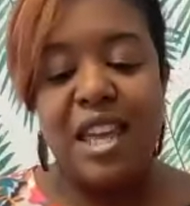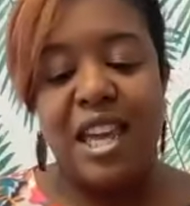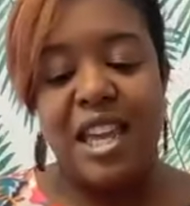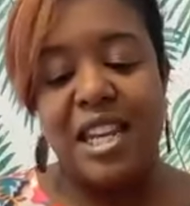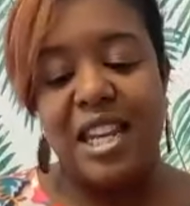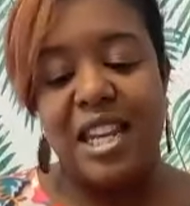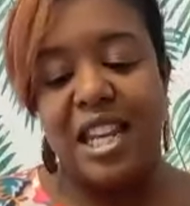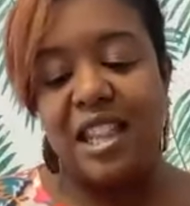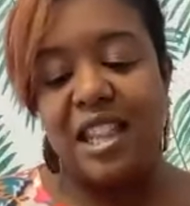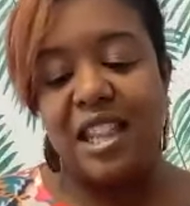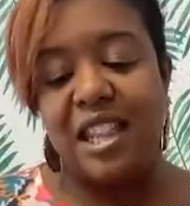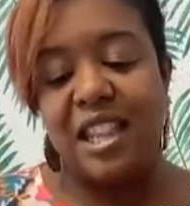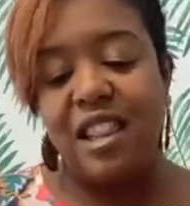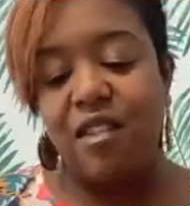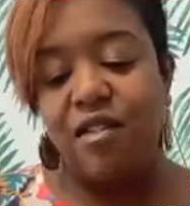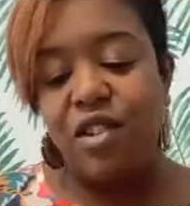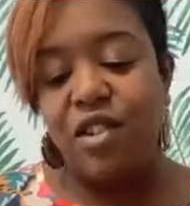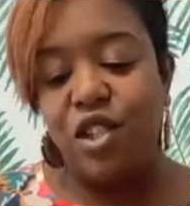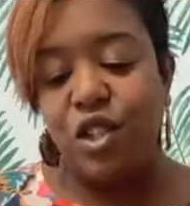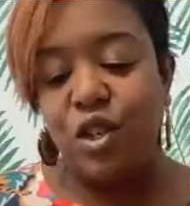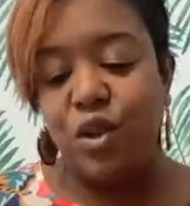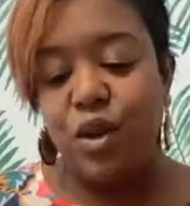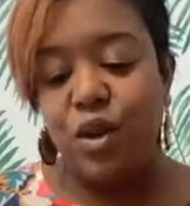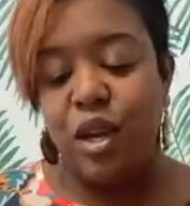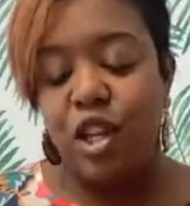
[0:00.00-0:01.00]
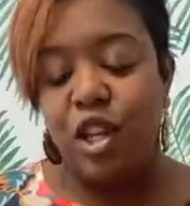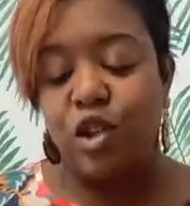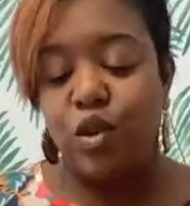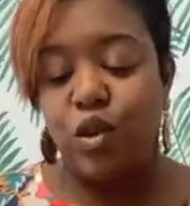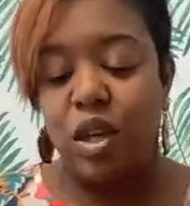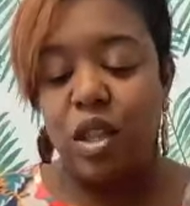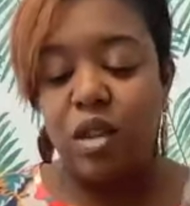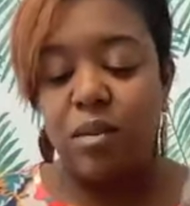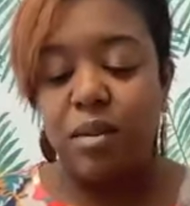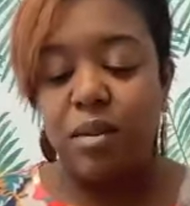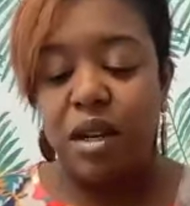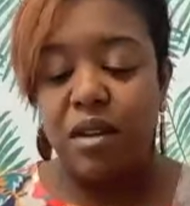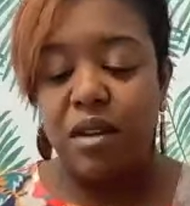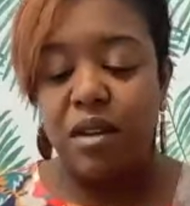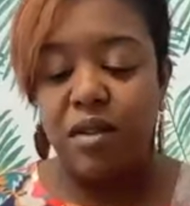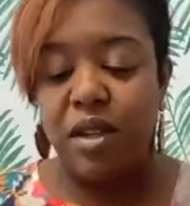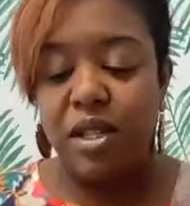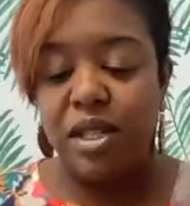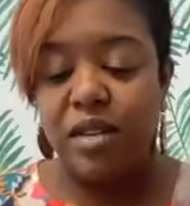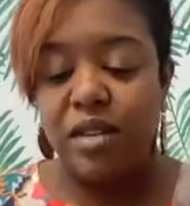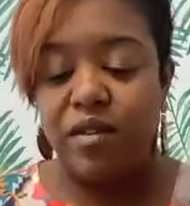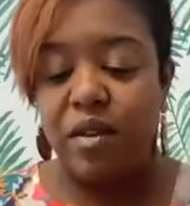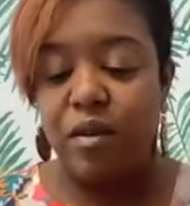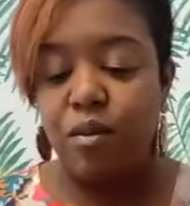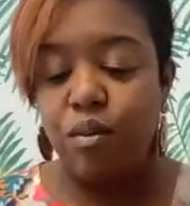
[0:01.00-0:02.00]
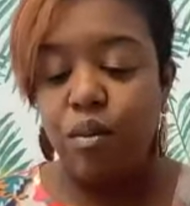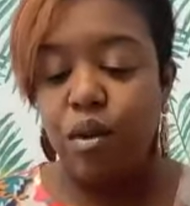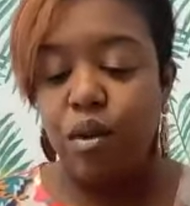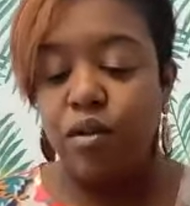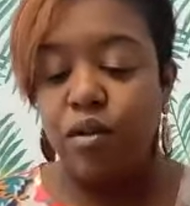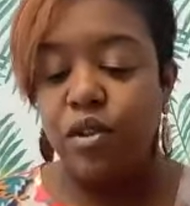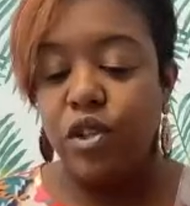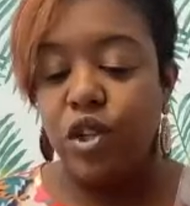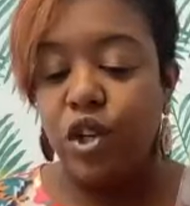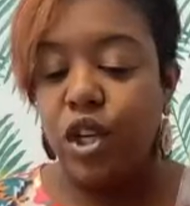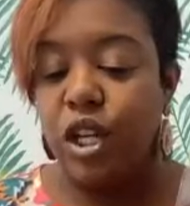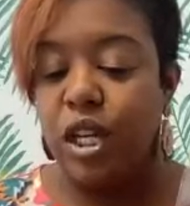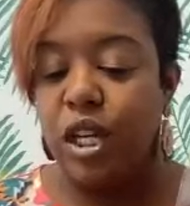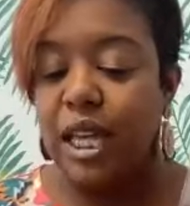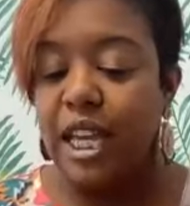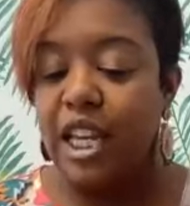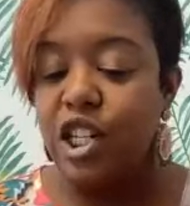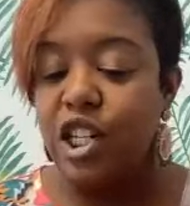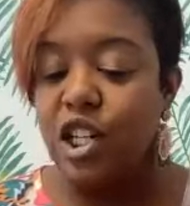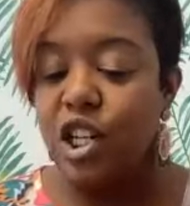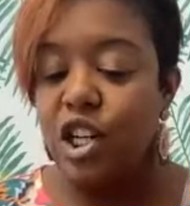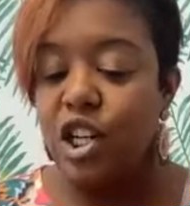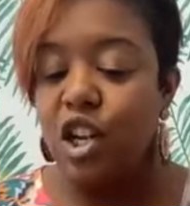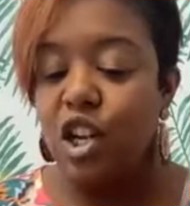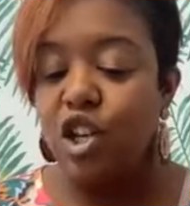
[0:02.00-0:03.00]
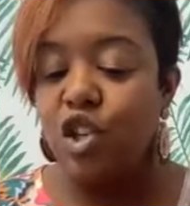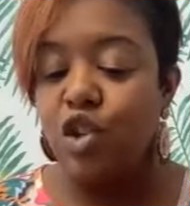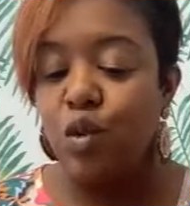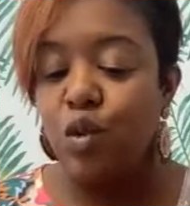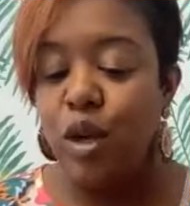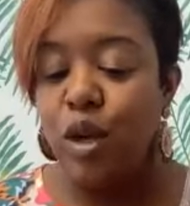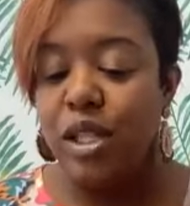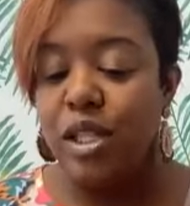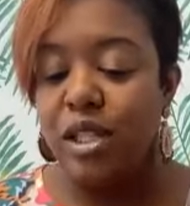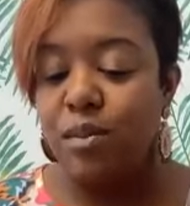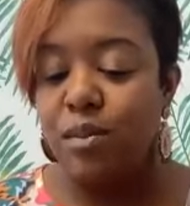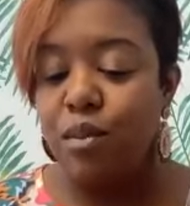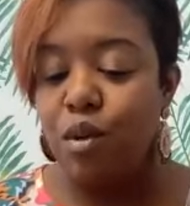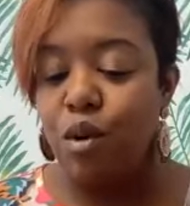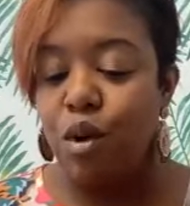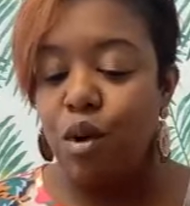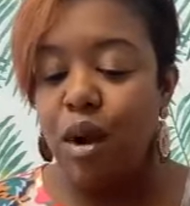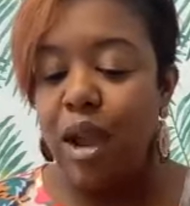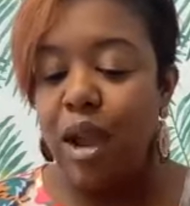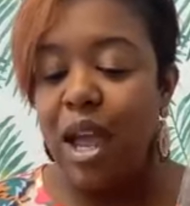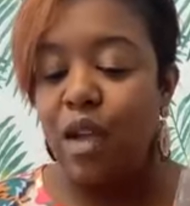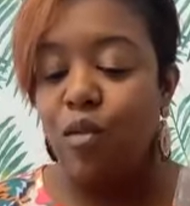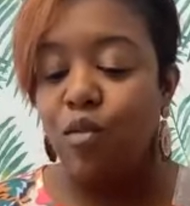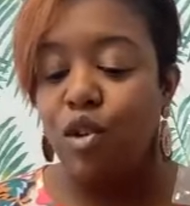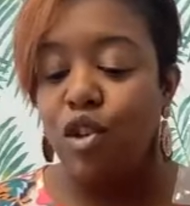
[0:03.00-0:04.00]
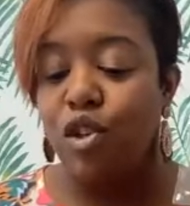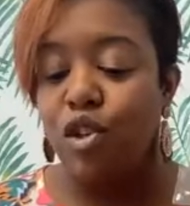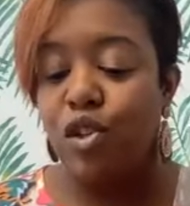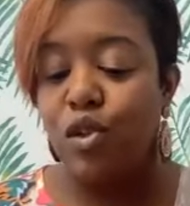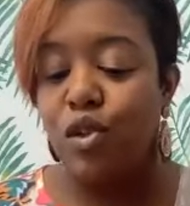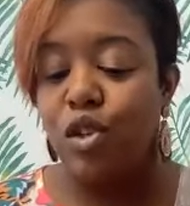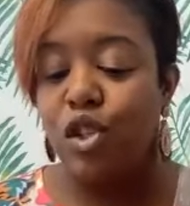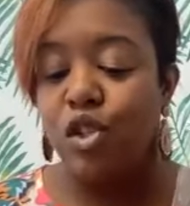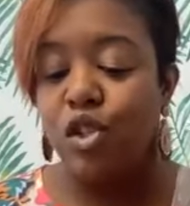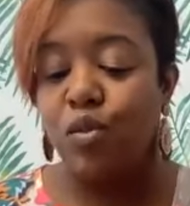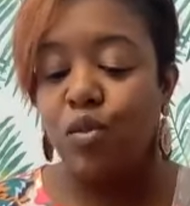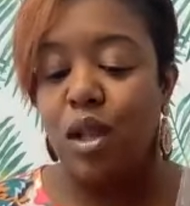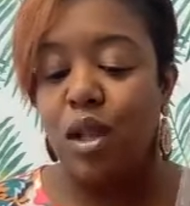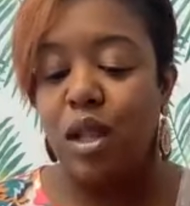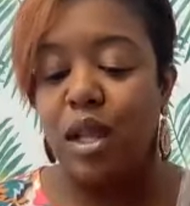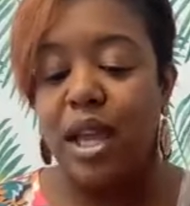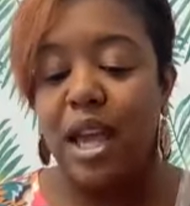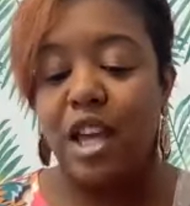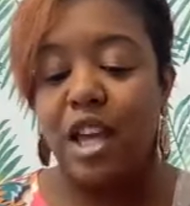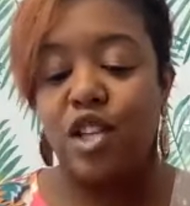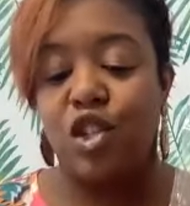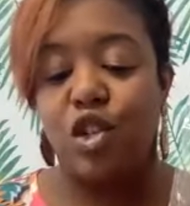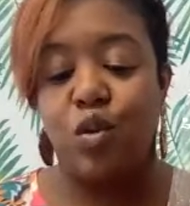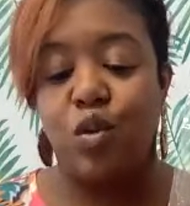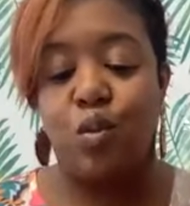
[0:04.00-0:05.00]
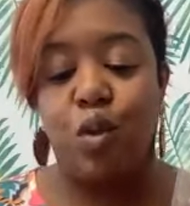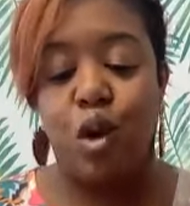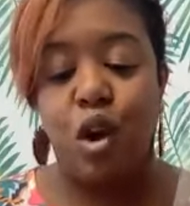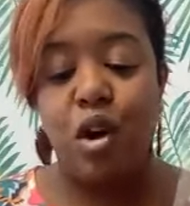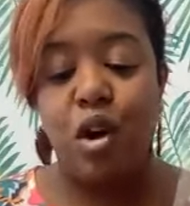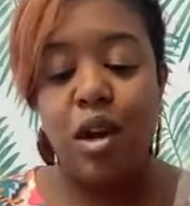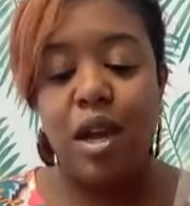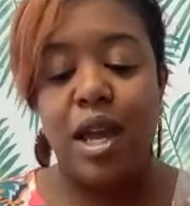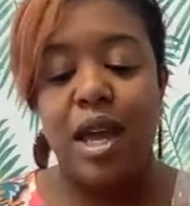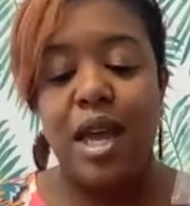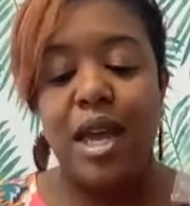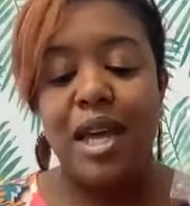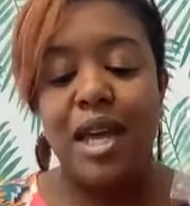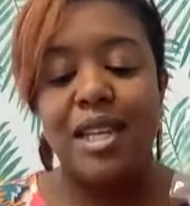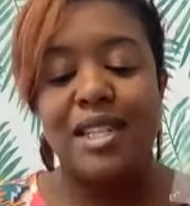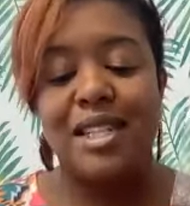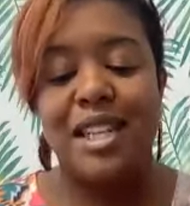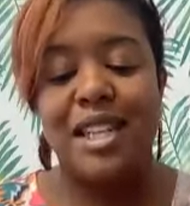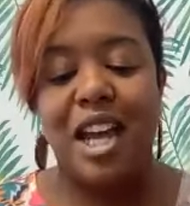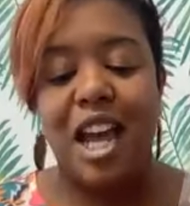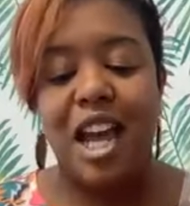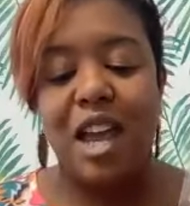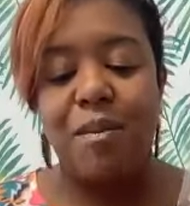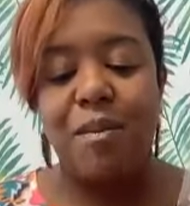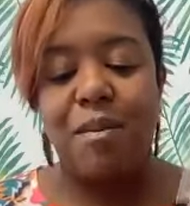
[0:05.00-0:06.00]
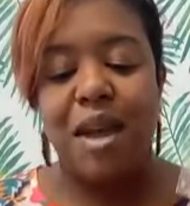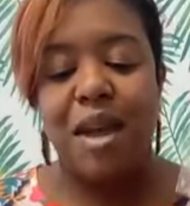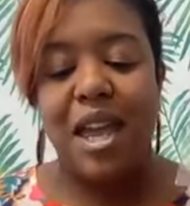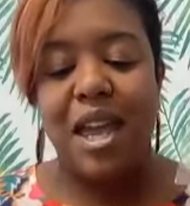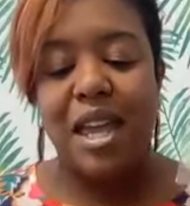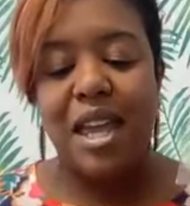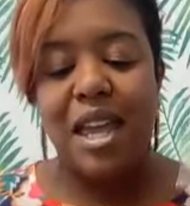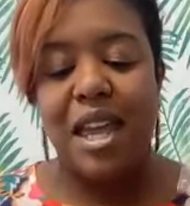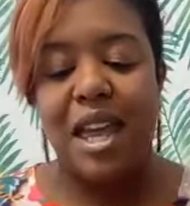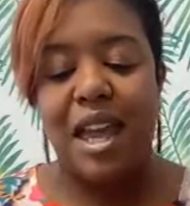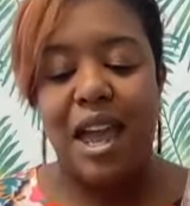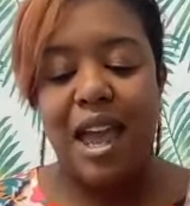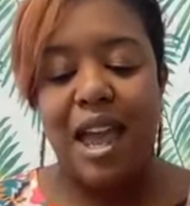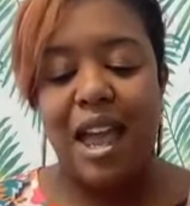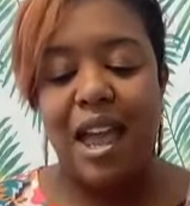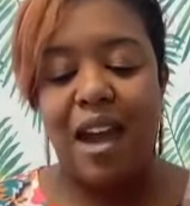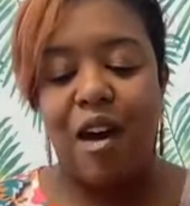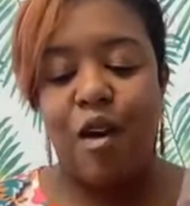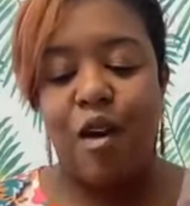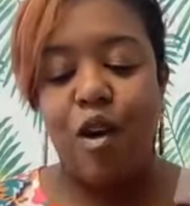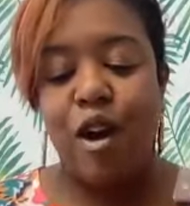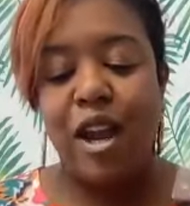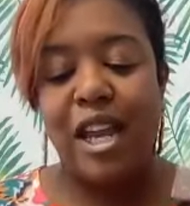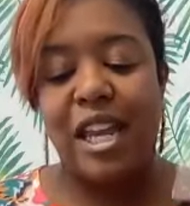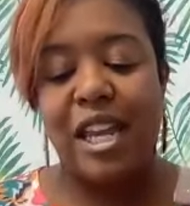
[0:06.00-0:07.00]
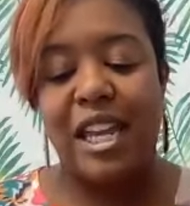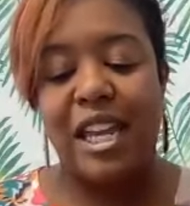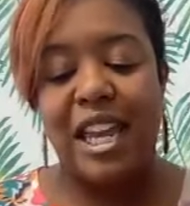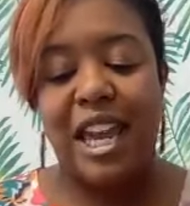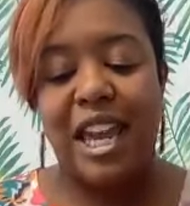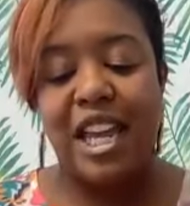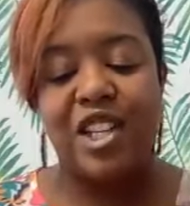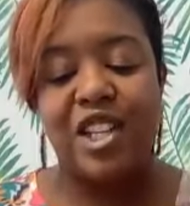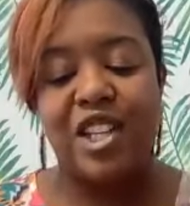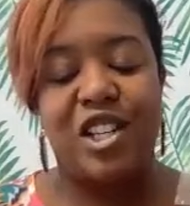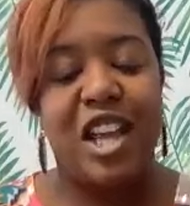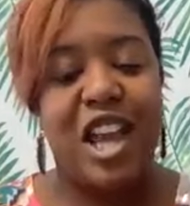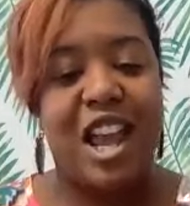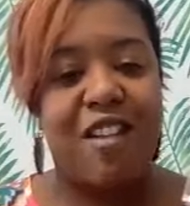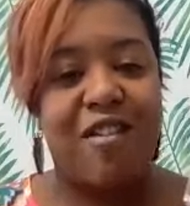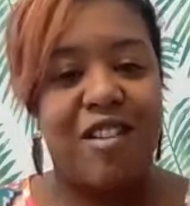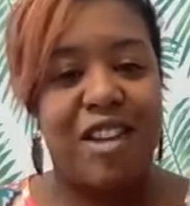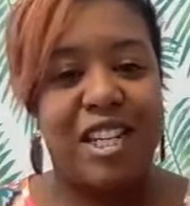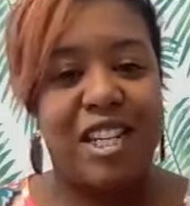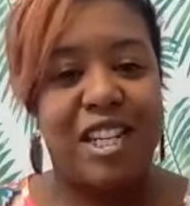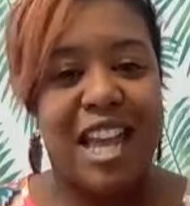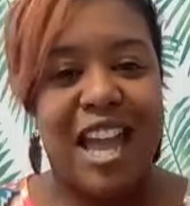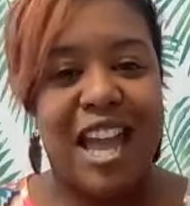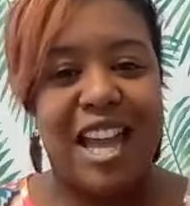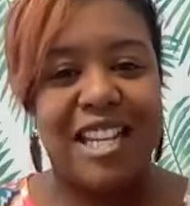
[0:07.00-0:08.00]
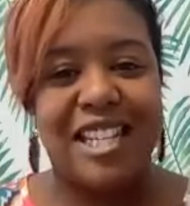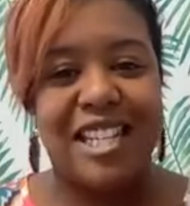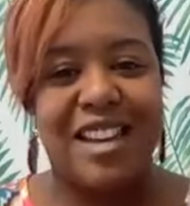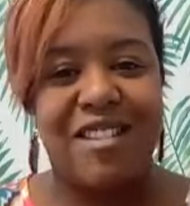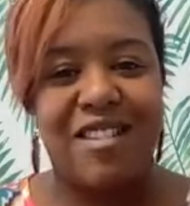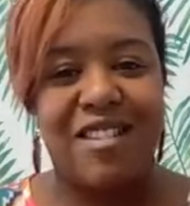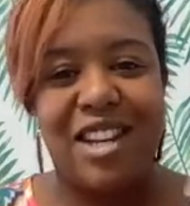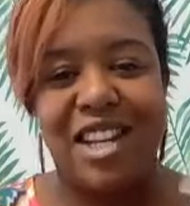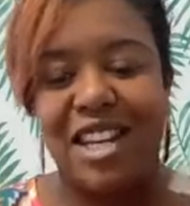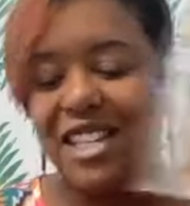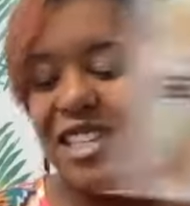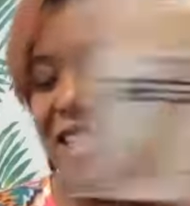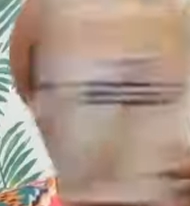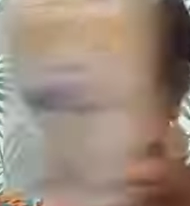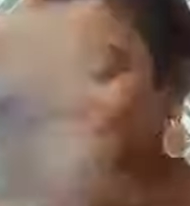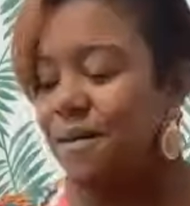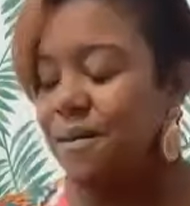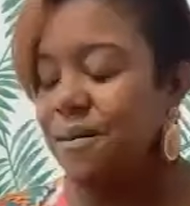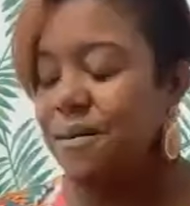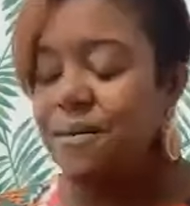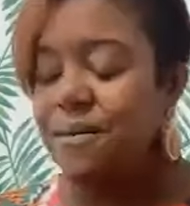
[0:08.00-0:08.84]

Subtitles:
They need love to enjoy the benefits of improved circulation, joint support, and reduce swelling as you work, type, or engage in everyday activities.